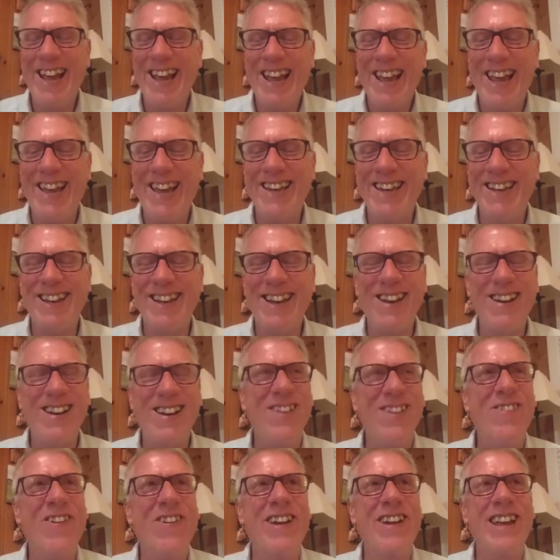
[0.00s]
and it,
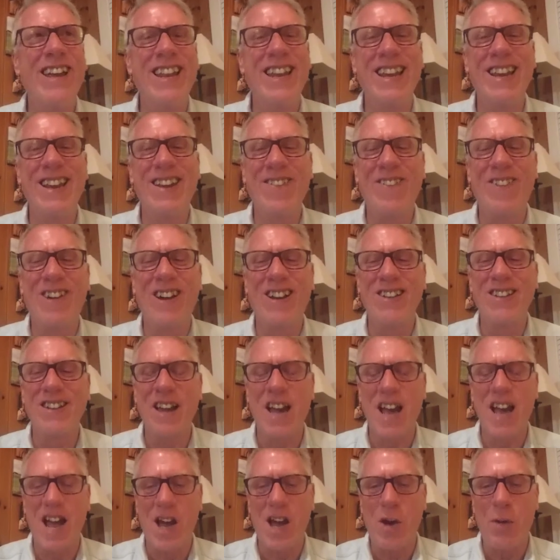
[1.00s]
it really was an
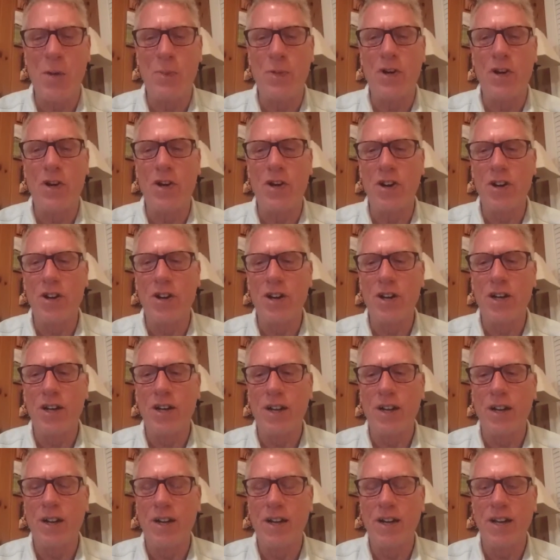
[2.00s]
eye opener
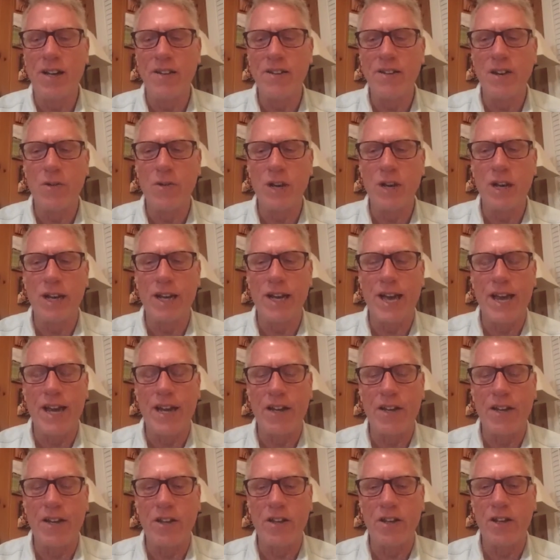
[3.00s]
uh, as I really got
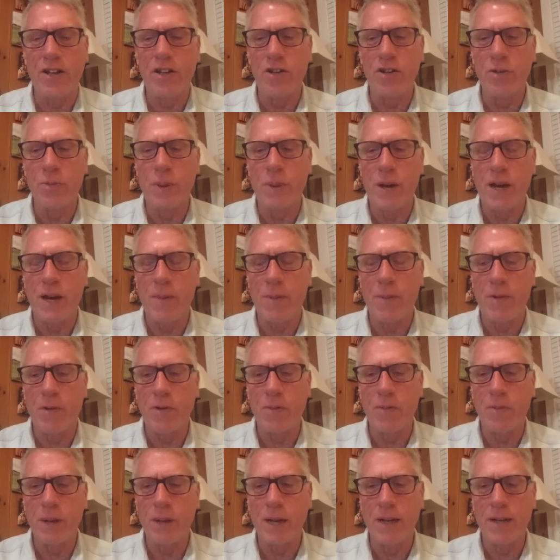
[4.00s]
into the
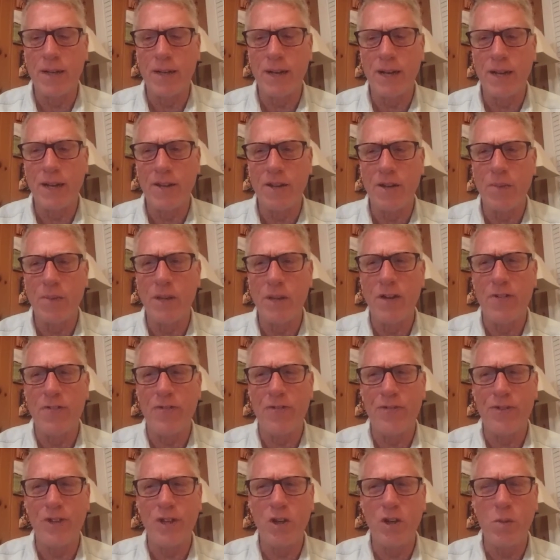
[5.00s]
newspapers. And, and there have been a
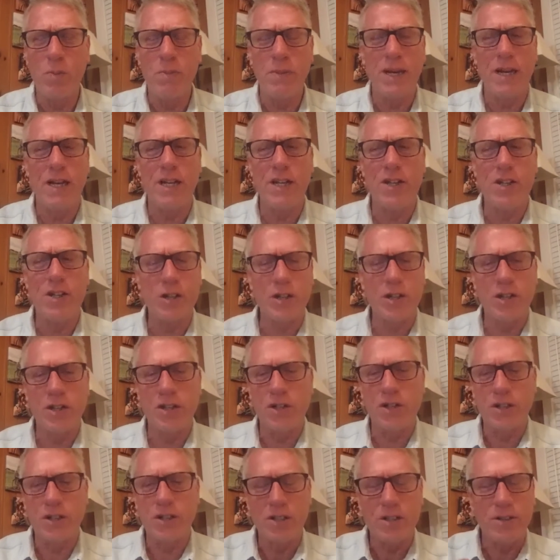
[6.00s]
few
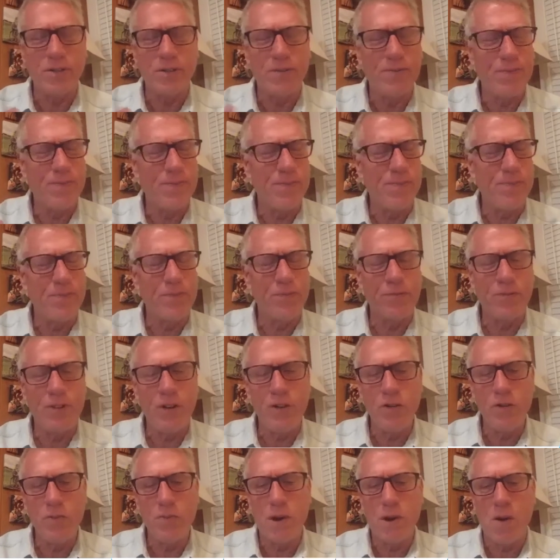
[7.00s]
mentions, just a
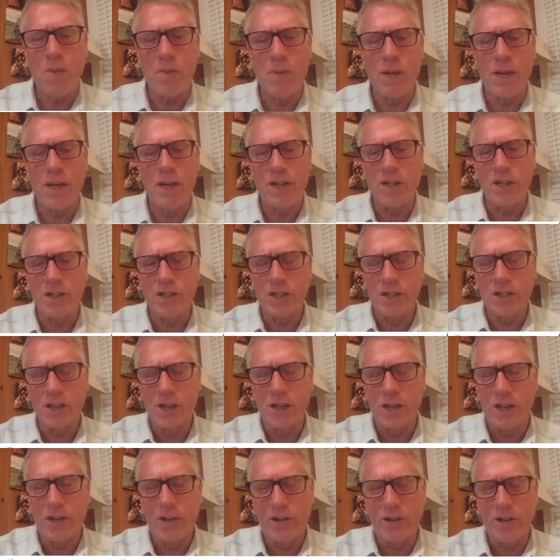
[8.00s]
few small mentions in
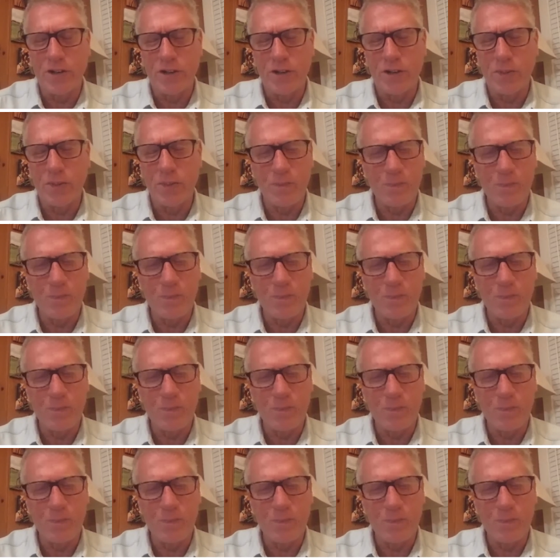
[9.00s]
literature